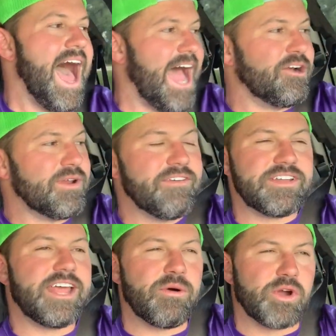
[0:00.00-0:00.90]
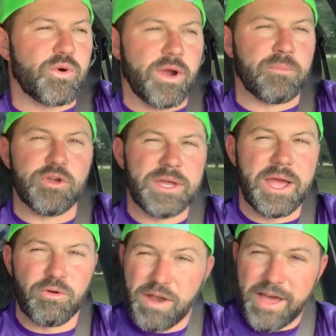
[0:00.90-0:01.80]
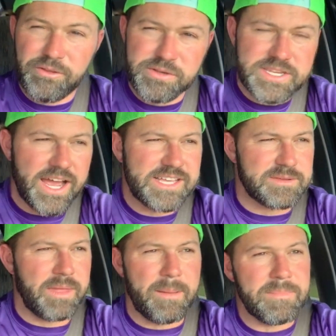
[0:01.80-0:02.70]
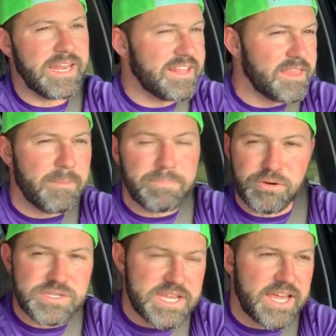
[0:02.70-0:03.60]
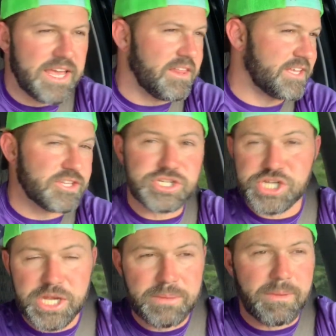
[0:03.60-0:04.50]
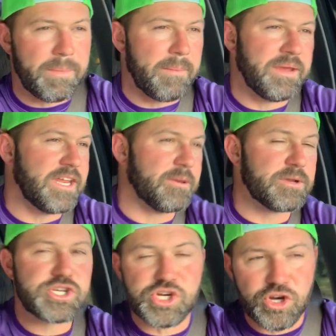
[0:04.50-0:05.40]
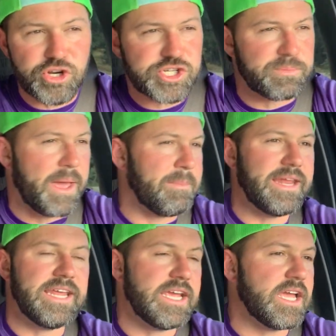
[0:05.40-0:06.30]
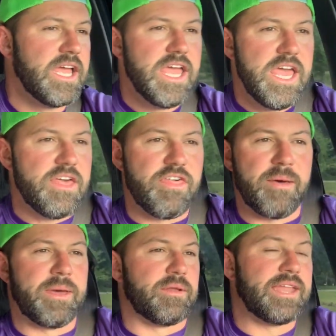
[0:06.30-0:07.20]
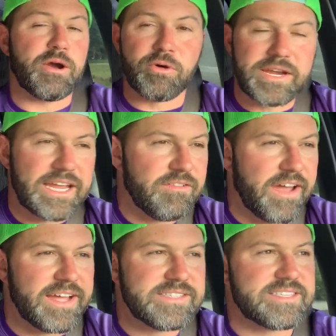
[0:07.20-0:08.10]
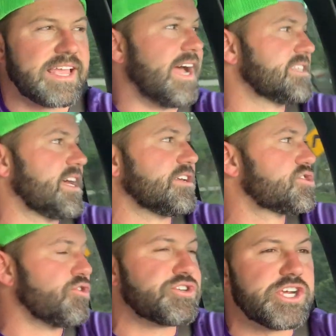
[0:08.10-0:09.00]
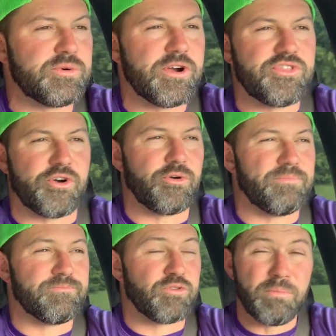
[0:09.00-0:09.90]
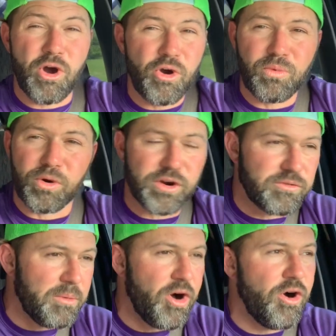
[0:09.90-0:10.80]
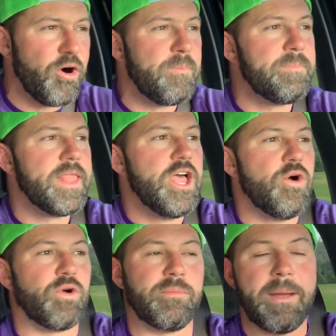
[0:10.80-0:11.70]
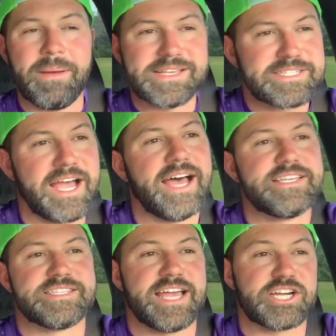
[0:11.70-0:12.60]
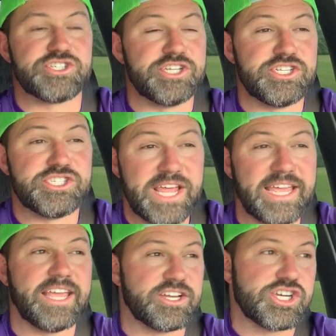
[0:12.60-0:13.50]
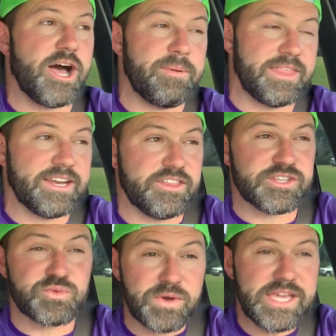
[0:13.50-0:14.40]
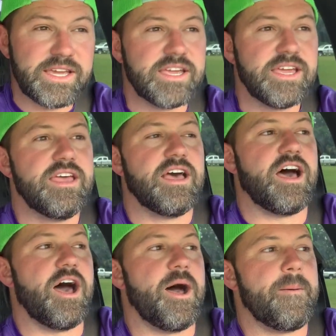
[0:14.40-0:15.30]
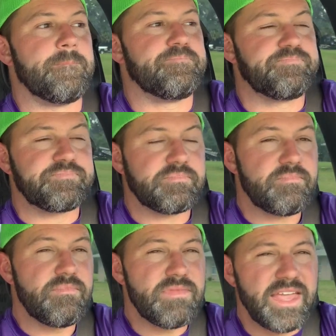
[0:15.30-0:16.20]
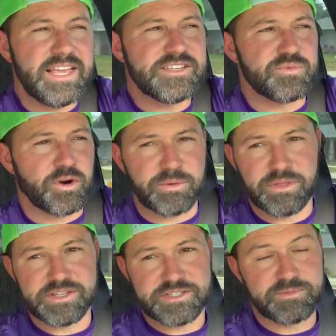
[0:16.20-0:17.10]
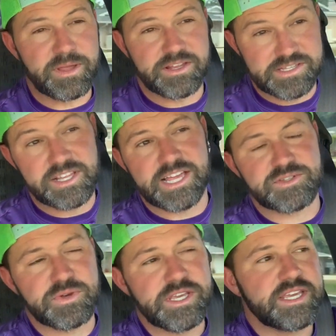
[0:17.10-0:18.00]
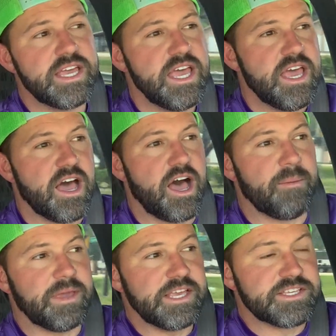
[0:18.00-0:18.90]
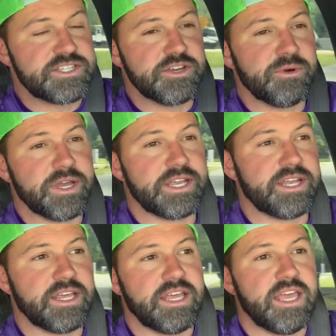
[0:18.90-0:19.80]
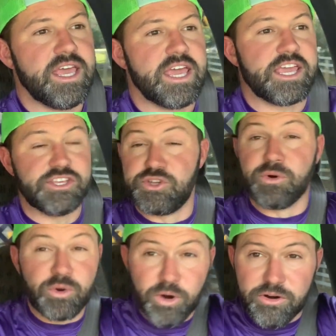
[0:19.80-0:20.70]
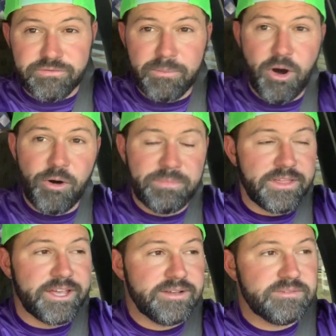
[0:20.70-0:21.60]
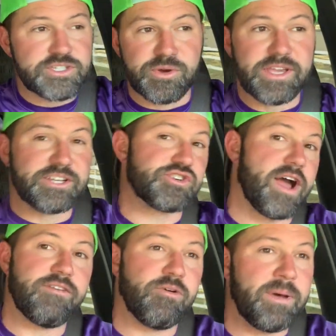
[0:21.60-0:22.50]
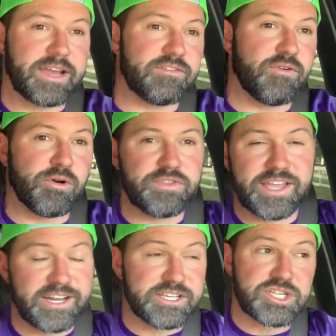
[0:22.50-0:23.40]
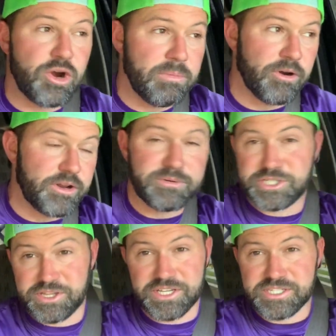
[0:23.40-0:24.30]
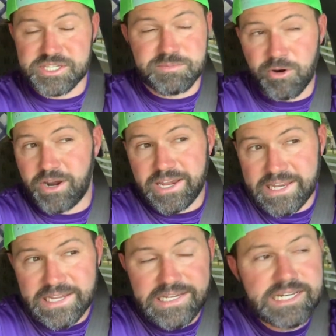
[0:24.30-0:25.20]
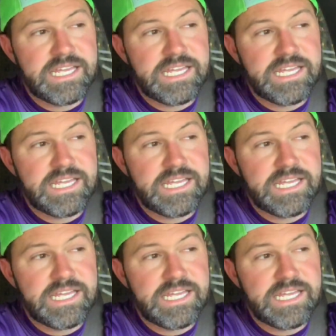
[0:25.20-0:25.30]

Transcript: I don't have a network where I'm really around those guys. I'm not meeting them per se at like the gym. I'm not meeting them at church. I'm not meeting them at networking events. The guys I associate with are remote, work from home. One of my best guys is actually taking a job at the end of this week. Um, he's working with us. This will be his last week. Um, he's doing he's doing a work from home thing so he can travel back and forth and kind of snowbird it, which I think is a smart idea.